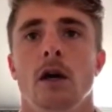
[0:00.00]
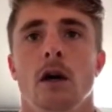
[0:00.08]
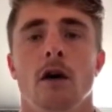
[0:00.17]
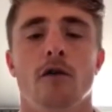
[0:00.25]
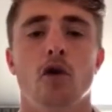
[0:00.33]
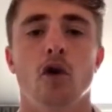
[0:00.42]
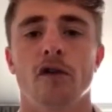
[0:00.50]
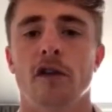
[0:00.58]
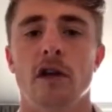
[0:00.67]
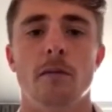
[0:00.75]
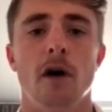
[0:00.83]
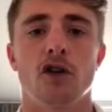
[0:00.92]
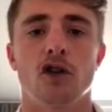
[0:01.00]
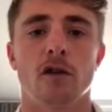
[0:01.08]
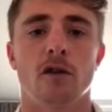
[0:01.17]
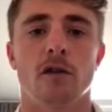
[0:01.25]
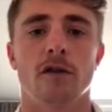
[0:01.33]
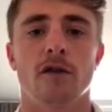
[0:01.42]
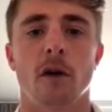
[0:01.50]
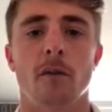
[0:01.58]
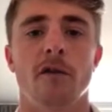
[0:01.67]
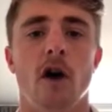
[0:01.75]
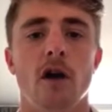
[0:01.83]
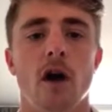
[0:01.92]
of course the emergence of
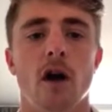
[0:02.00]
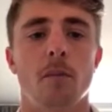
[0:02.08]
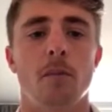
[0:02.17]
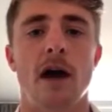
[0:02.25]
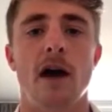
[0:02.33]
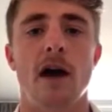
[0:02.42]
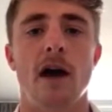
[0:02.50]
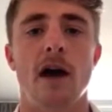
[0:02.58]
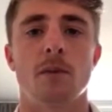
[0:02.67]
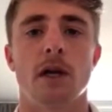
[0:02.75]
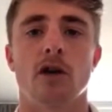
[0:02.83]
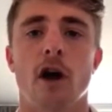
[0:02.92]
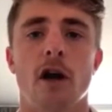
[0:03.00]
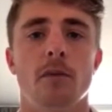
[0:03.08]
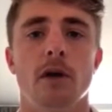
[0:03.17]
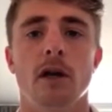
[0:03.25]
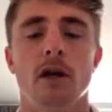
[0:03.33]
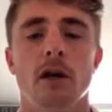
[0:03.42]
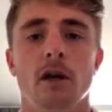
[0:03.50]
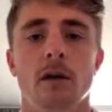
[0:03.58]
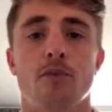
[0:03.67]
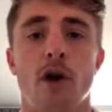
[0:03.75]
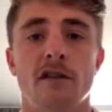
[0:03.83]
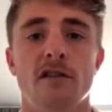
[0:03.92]
some of our younger players has been incredibly
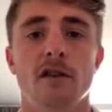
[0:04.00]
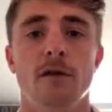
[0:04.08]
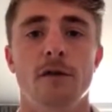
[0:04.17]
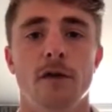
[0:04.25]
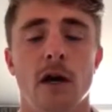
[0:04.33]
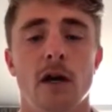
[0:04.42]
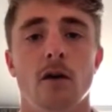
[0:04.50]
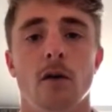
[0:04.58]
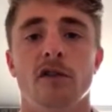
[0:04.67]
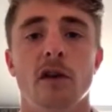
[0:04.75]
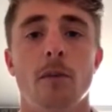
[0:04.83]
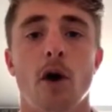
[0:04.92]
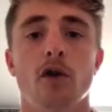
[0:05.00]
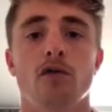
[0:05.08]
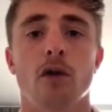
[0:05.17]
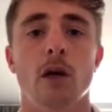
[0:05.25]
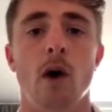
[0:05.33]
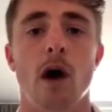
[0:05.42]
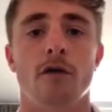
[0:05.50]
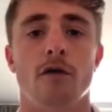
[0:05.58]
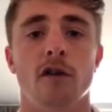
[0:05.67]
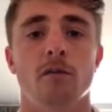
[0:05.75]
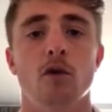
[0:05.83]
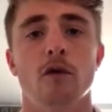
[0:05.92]
impressive, and obviously bodes really well
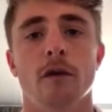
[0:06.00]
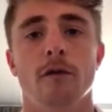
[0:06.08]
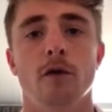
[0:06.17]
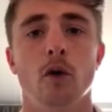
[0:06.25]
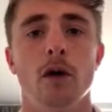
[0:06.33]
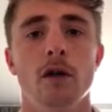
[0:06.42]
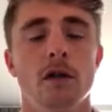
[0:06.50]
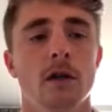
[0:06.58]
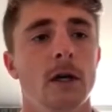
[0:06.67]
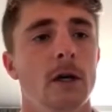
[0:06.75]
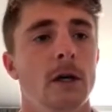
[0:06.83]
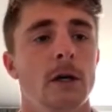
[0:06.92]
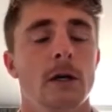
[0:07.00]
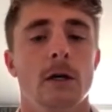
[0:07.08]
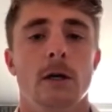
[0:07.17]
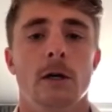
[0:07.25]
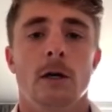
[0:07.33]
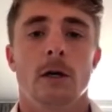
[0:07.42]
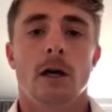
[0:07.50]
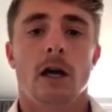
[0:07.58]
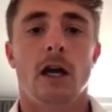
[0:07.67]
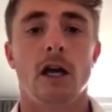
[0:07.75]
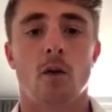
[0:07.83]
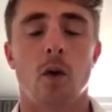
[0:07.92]
for us moving forward.
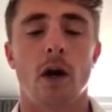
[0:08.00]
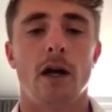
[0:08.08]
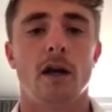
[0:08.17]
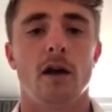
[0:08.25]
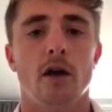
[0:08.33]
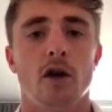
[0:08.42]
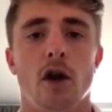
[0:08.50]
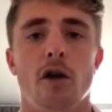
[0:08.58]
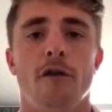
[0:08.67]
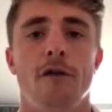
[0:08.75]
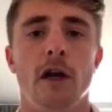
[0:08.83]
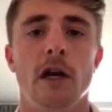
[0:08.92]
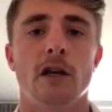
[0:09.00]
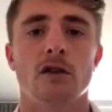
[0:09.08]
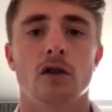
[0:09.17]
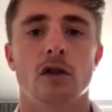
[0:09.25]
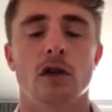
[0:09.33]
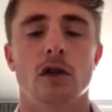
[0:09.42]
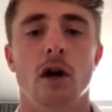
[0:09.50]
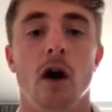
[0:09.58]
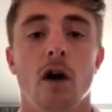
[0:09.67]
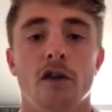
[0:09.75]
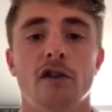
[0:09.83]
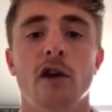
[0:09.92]
Equally, the feelings
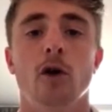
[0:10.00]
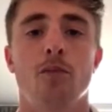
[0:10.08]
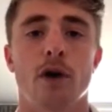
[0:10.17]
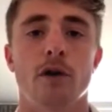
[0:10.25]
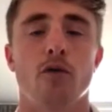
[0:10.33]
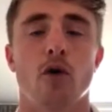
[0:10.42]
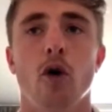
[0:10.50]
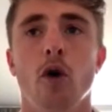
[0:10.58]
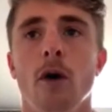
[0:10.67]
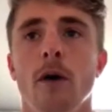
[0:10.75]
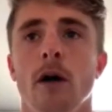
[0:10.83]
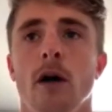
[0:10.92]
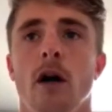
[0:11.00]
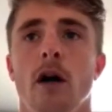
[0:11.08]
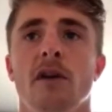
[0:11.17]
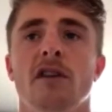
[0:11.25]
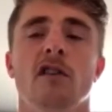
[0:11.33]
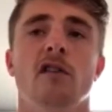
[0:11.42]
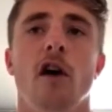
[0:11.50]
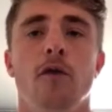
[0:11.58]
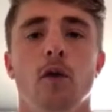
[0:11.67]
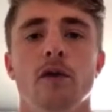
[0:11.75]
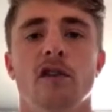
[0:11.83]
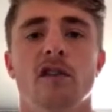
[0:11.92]
are still pretty raw. It's a
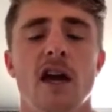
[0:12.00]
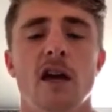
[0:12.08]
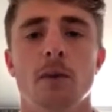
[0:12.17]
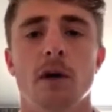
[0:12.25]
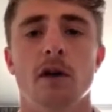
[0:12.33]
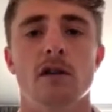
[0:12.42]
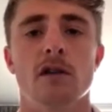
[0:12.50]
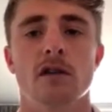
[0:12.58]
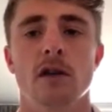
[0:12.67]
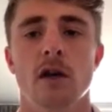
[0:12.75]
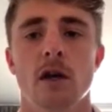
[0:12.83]
tough one to take because,